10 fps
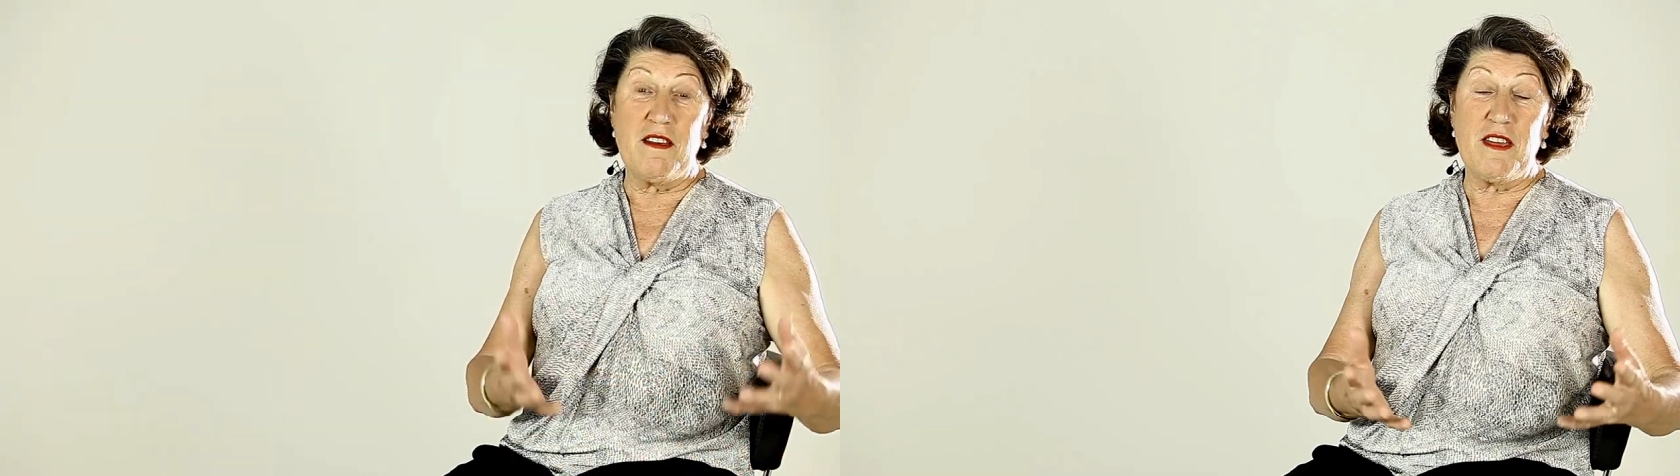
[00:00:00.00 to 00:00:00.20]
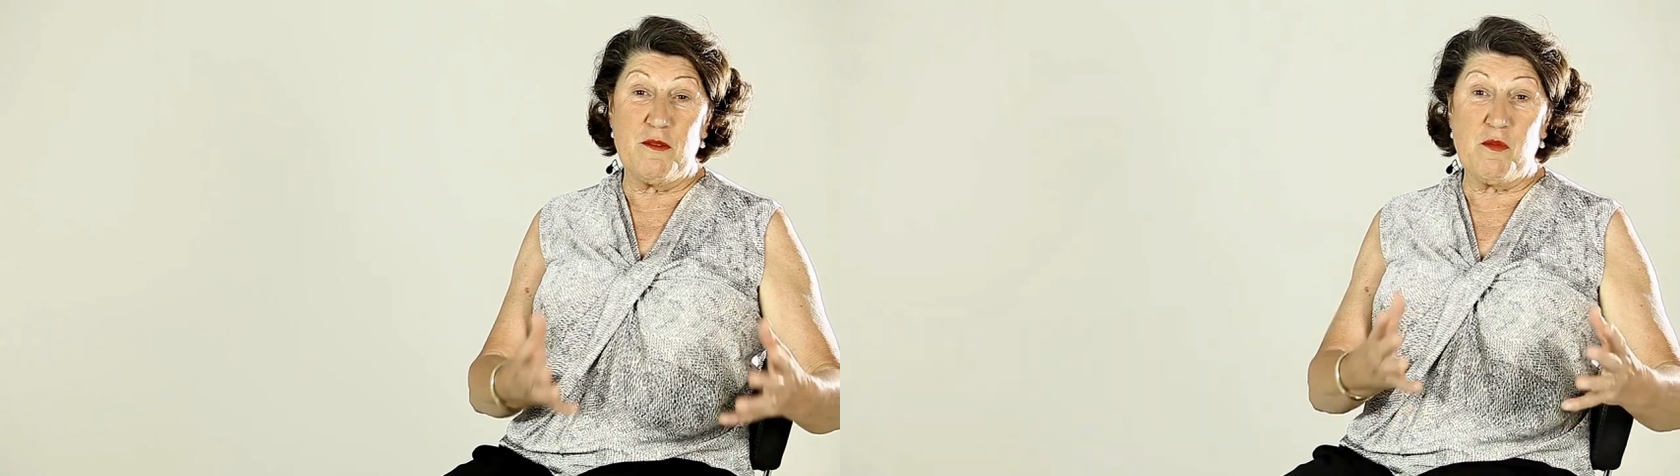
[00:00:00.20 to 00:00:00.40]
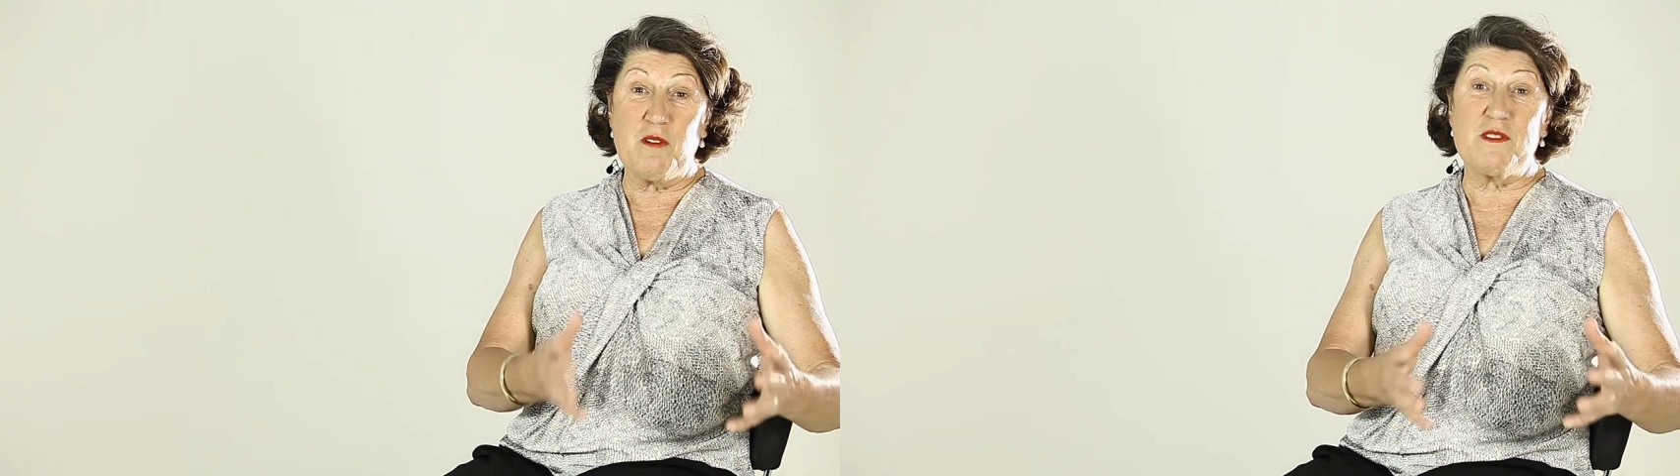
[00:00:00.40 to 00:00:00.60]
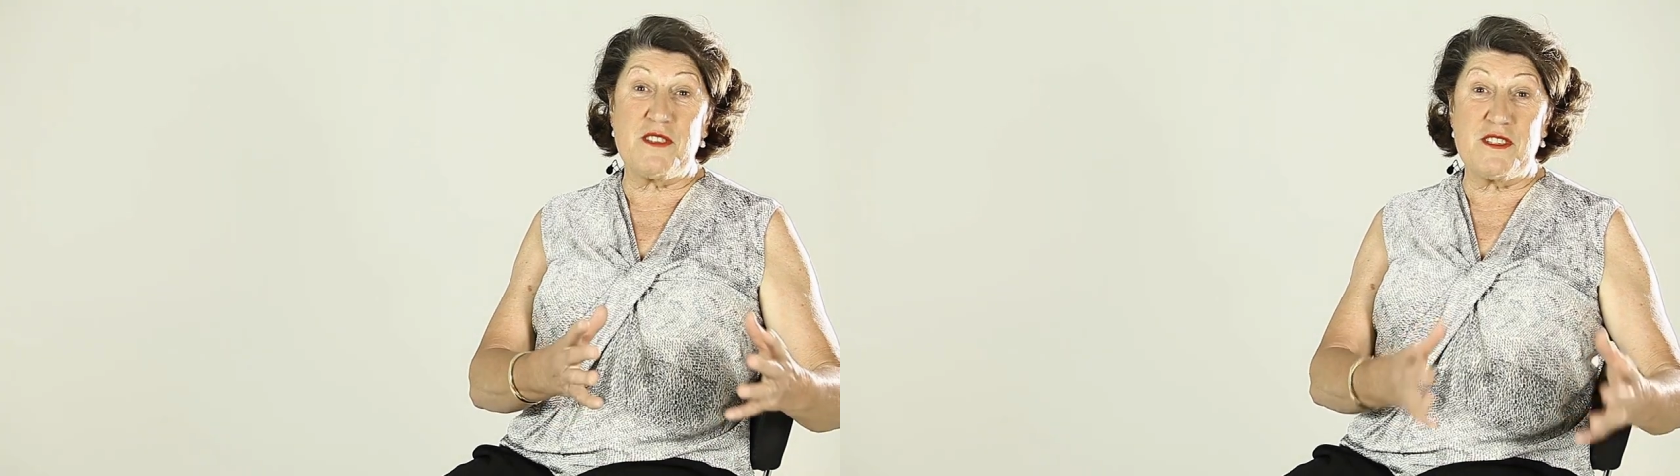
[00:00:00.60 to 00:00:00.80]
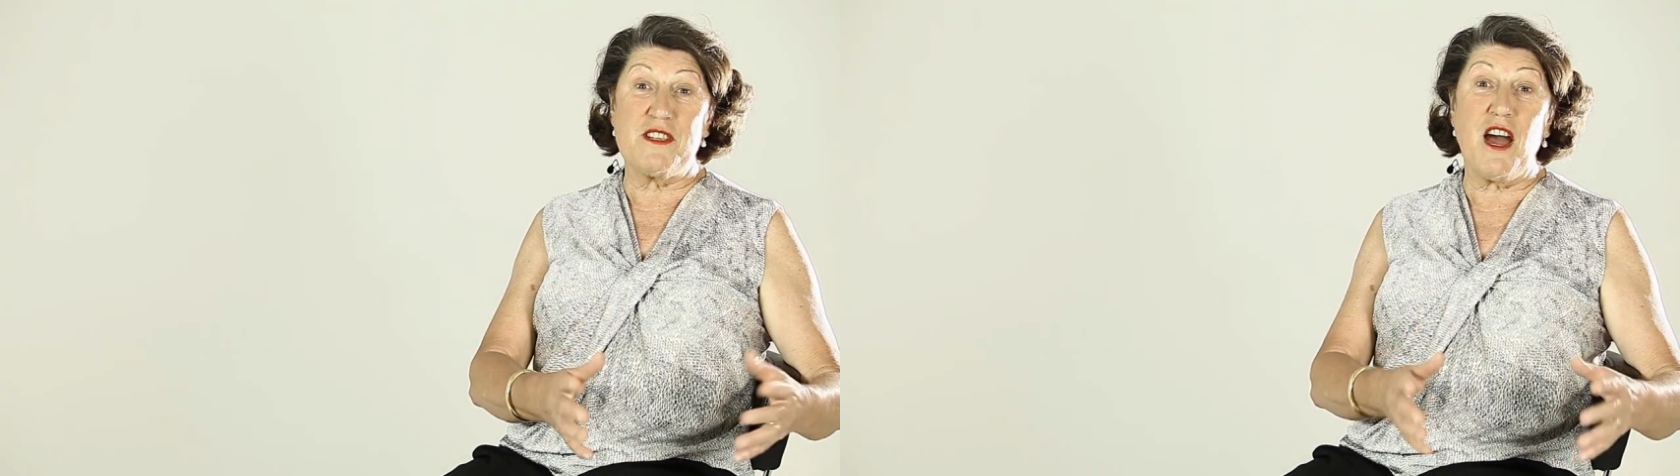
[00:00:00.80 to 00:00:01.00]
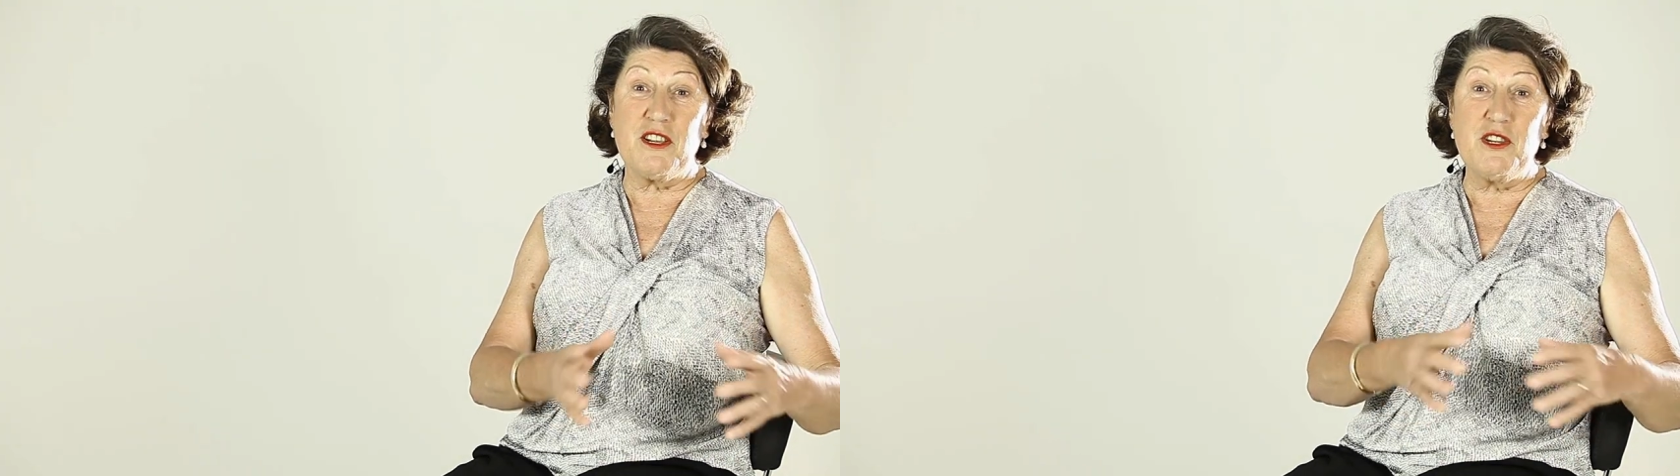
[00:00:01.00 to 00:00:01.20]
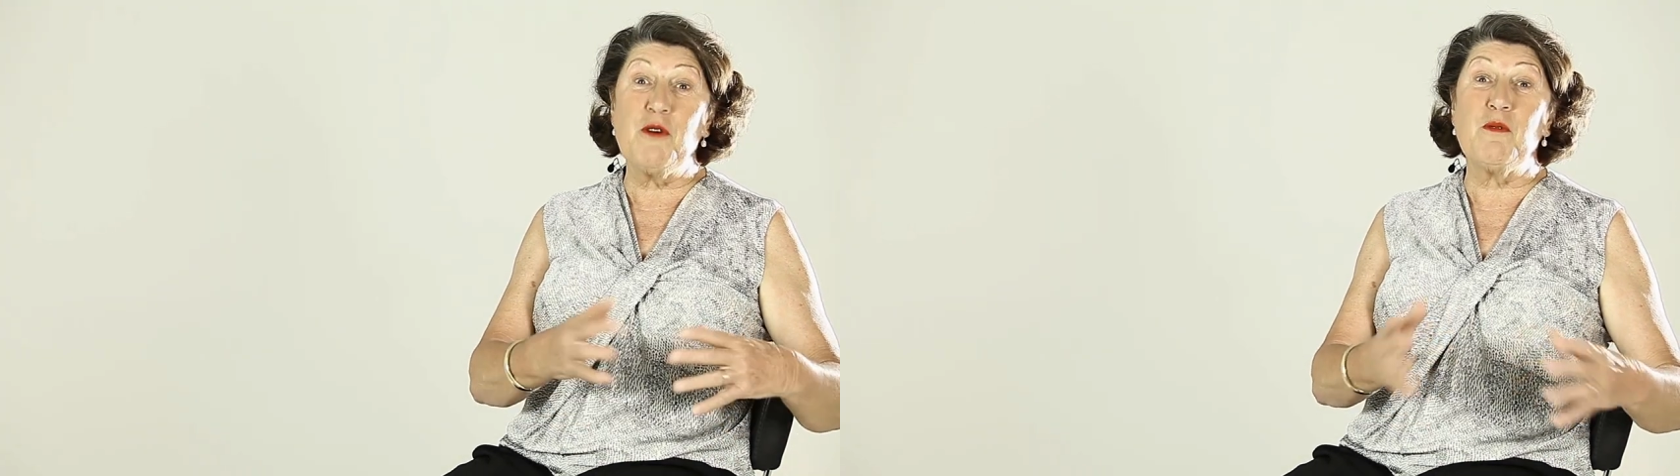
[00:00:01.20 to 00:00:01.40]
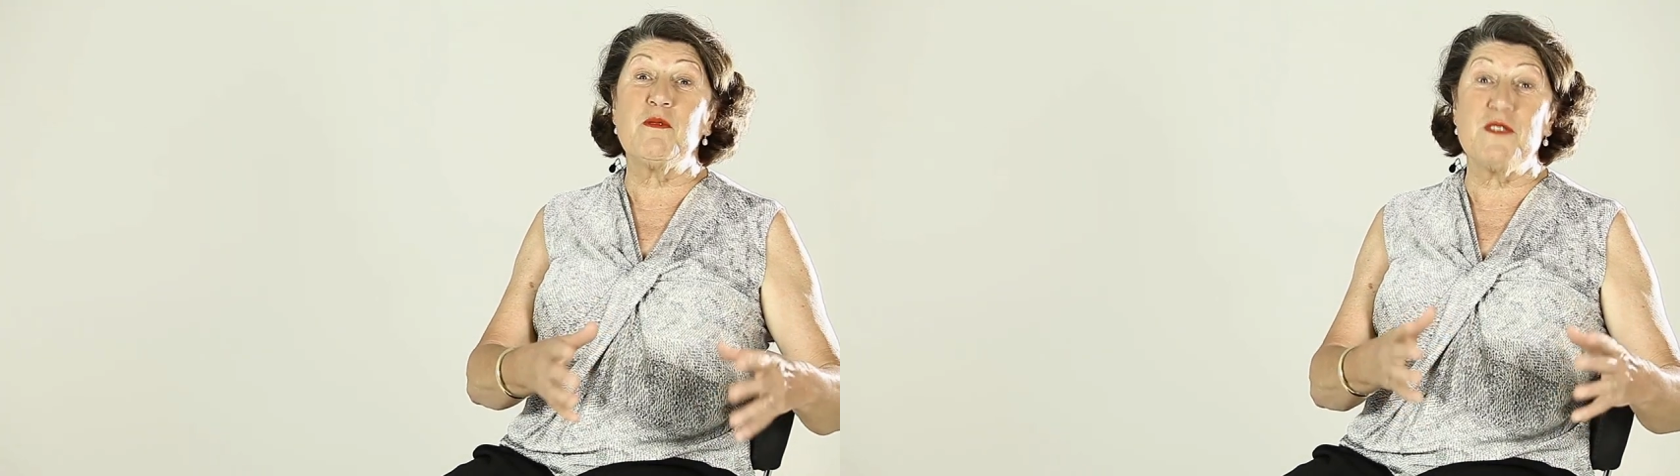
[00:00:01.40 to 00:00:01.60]
It was this, I
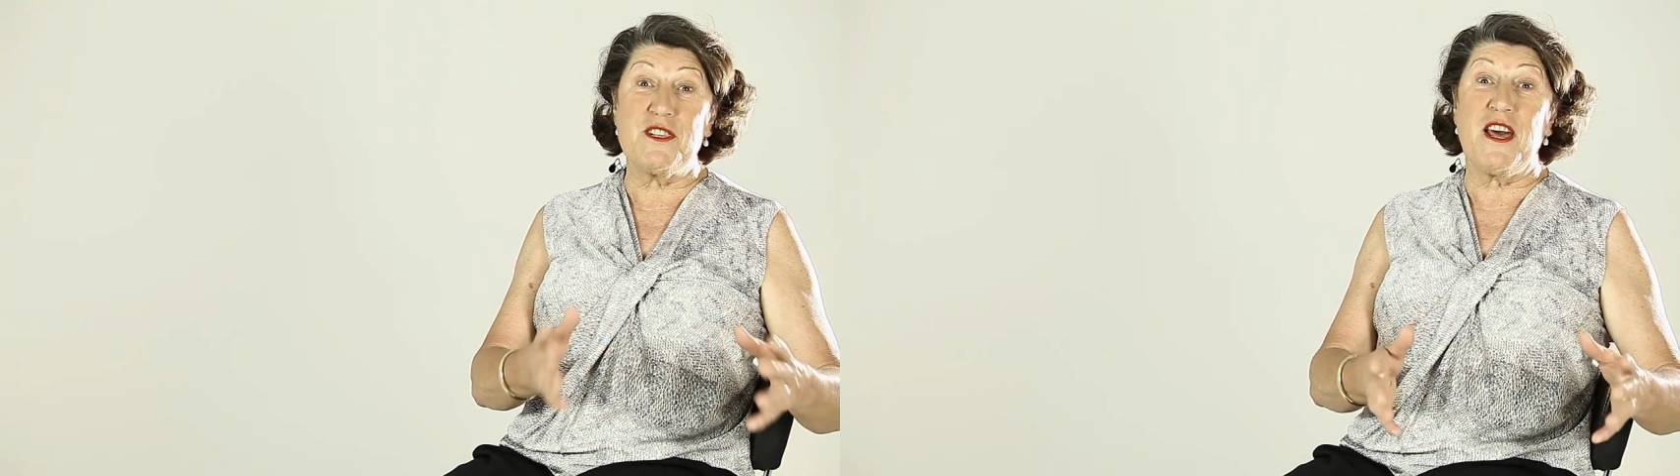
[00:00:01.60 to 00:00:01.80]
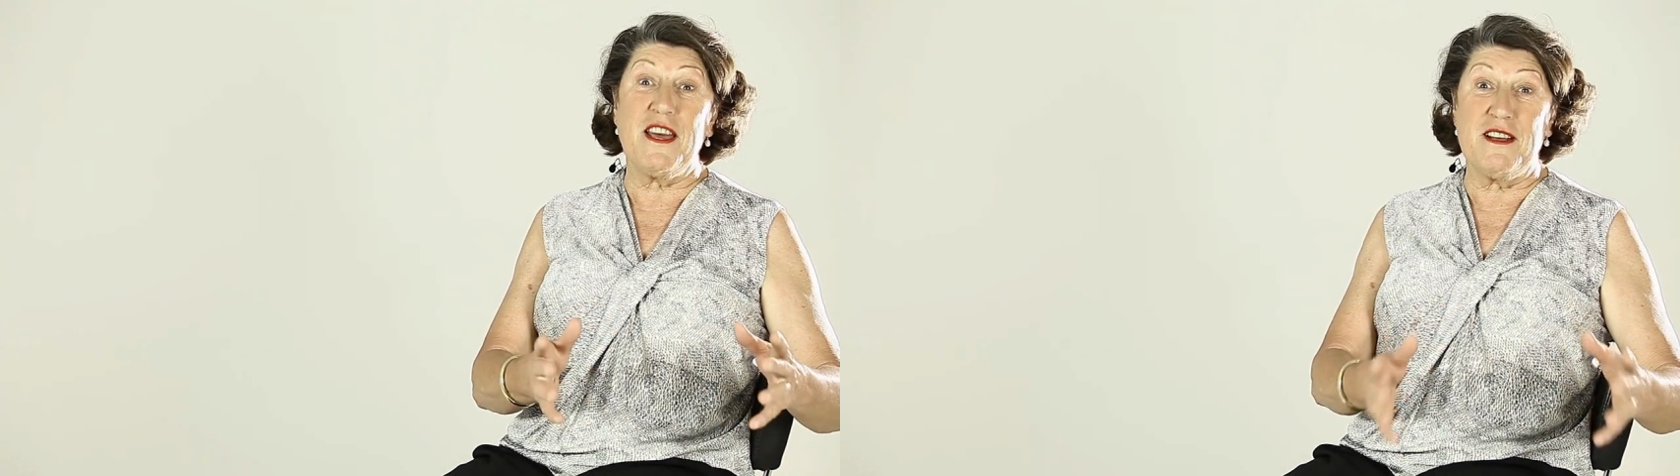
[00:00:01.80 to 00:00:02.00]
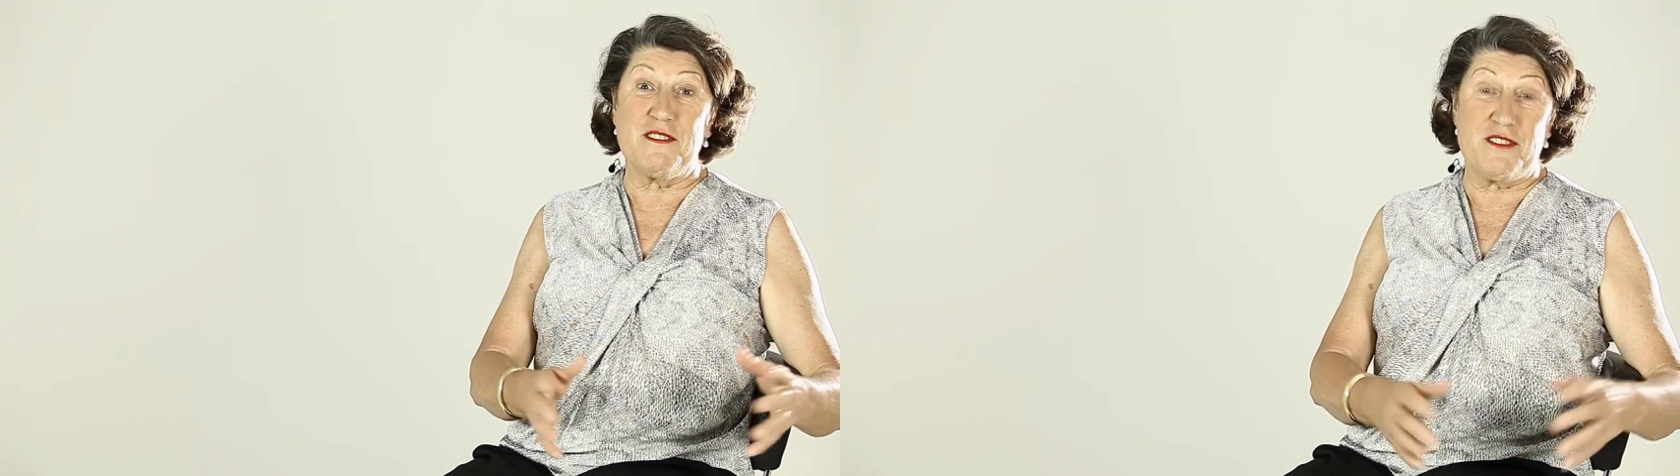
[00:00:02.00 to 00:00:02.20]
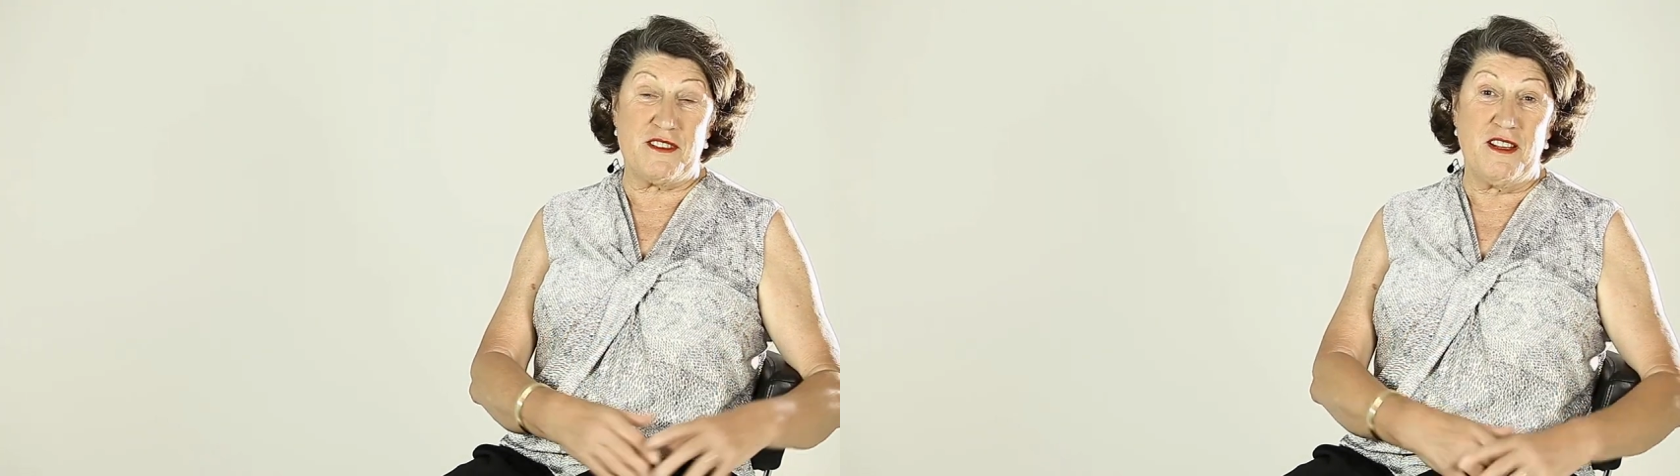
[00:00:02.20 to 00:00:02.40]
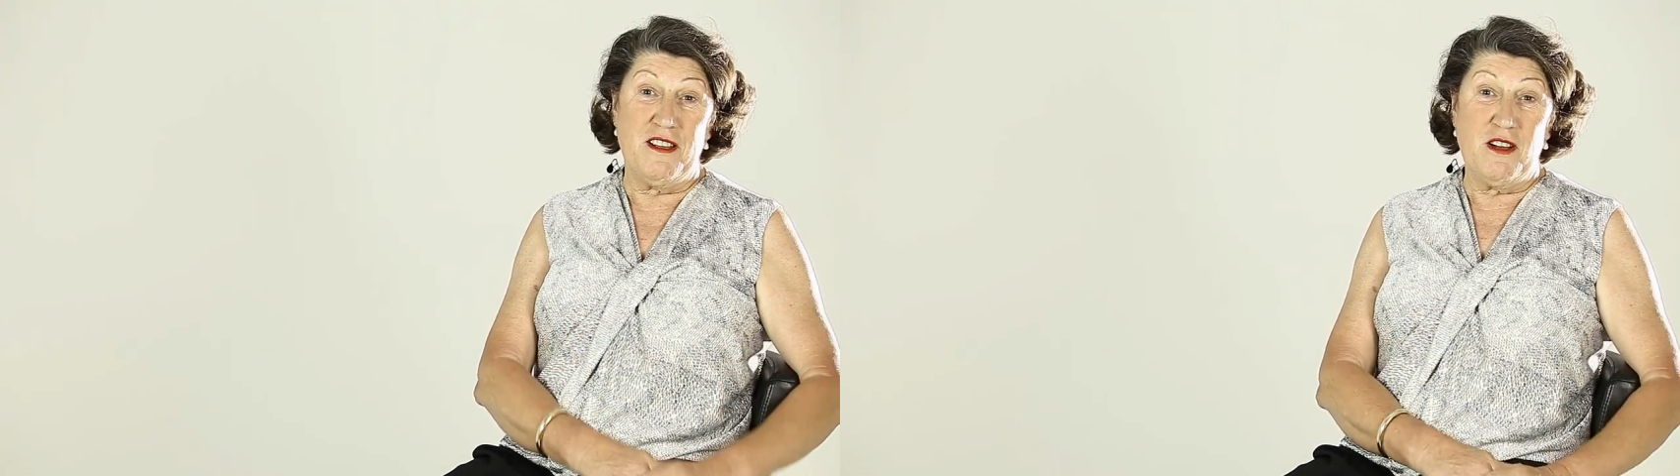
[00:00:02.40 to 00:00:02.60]
knew it was the house